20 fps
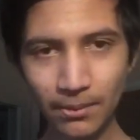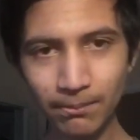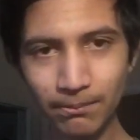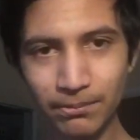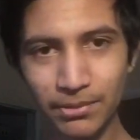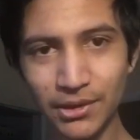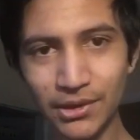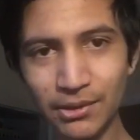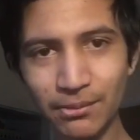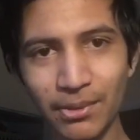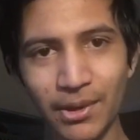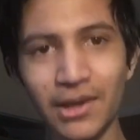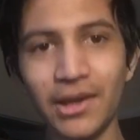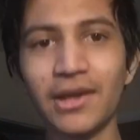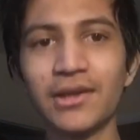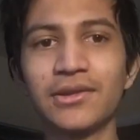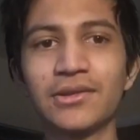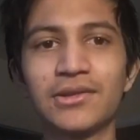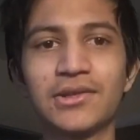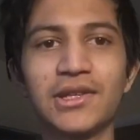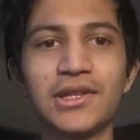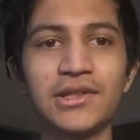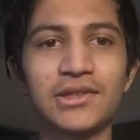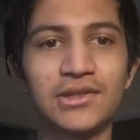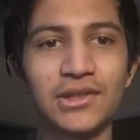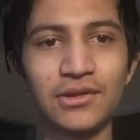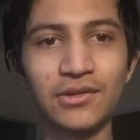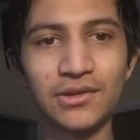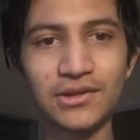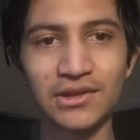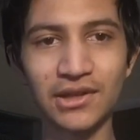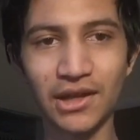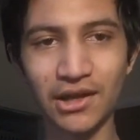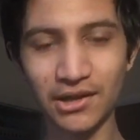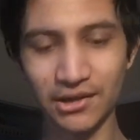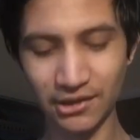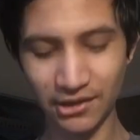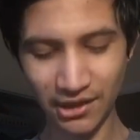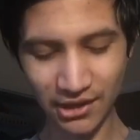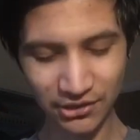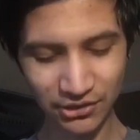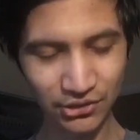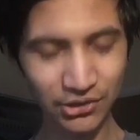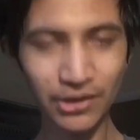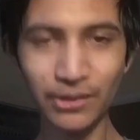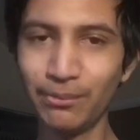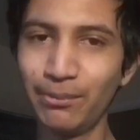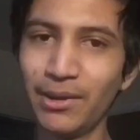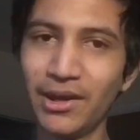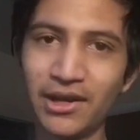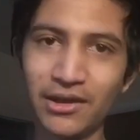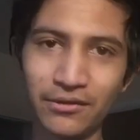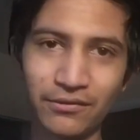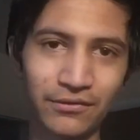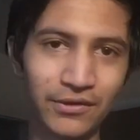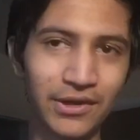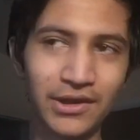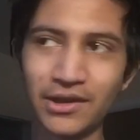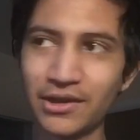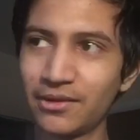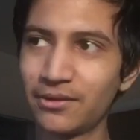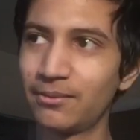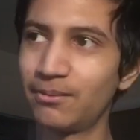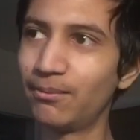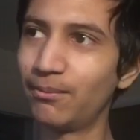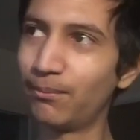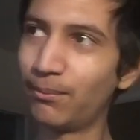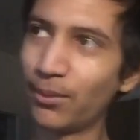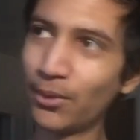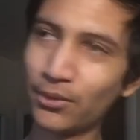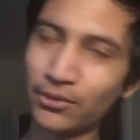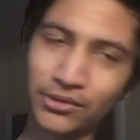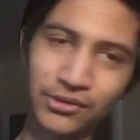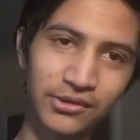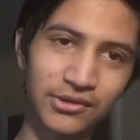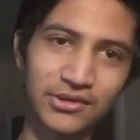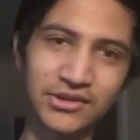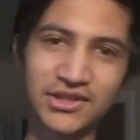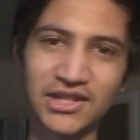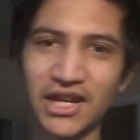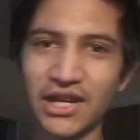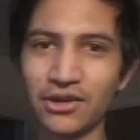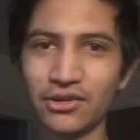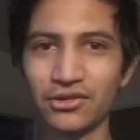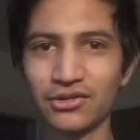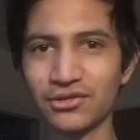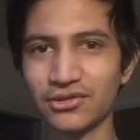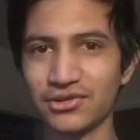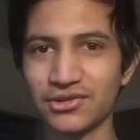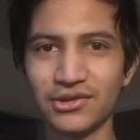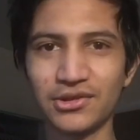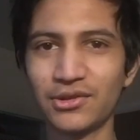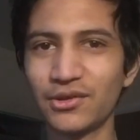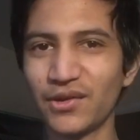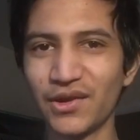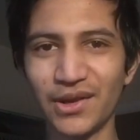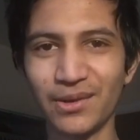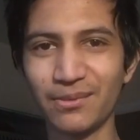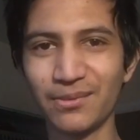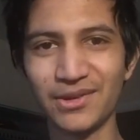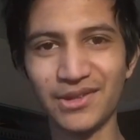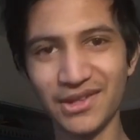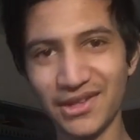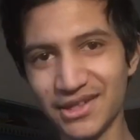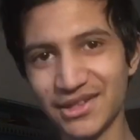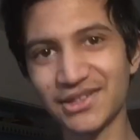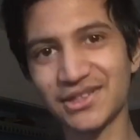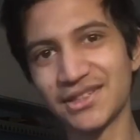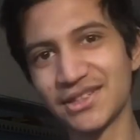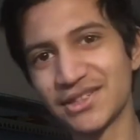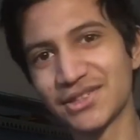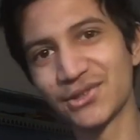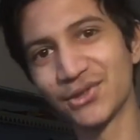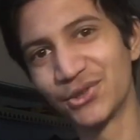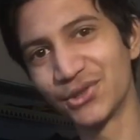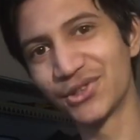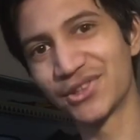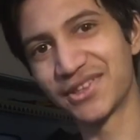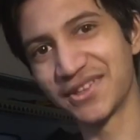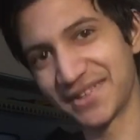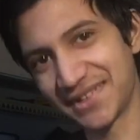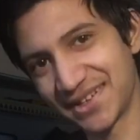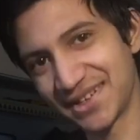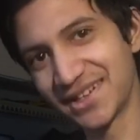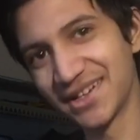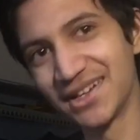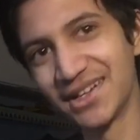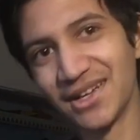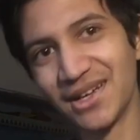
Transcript: PewDiePie and T-Series are actually benefiting both channels. You know what I mean? It's a good thing.